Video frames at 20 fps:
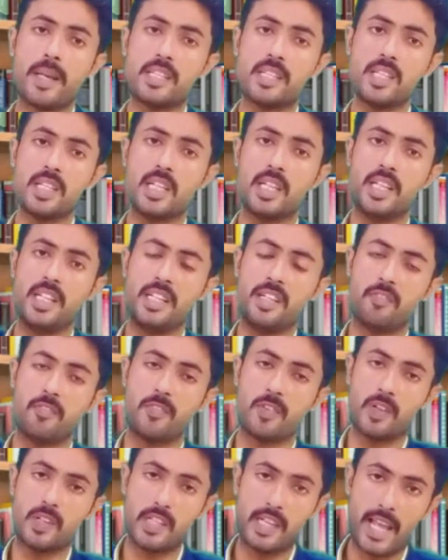basically
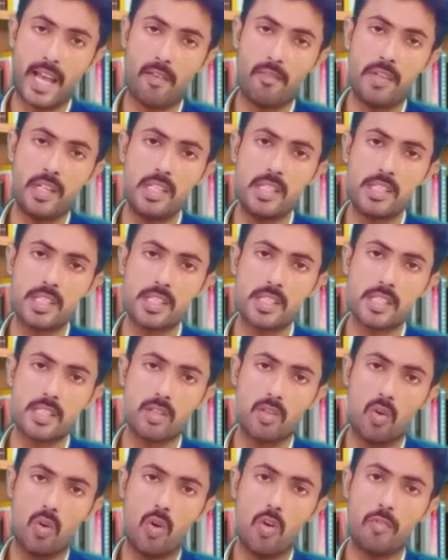different
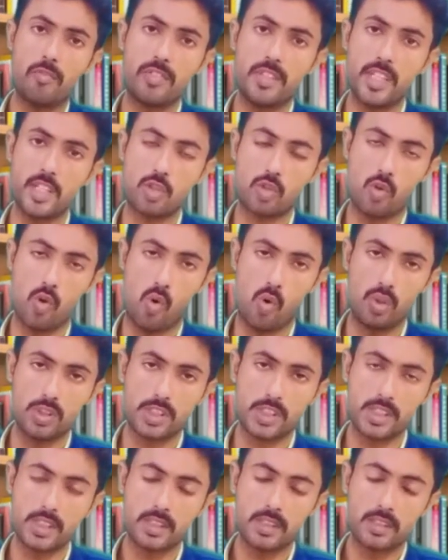levels of this
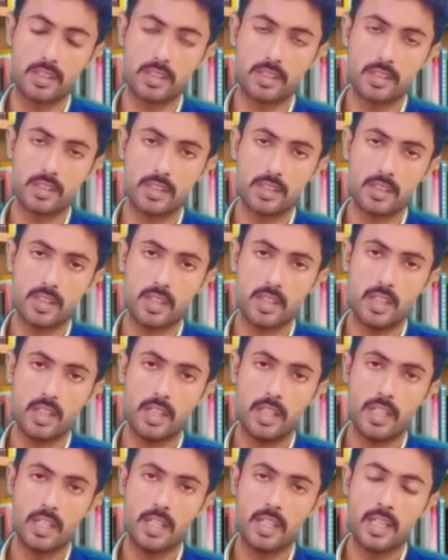course
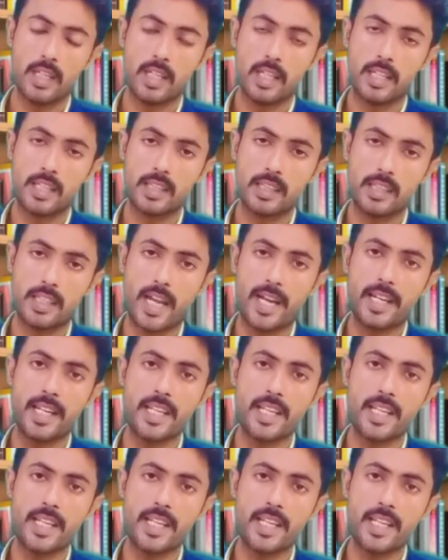that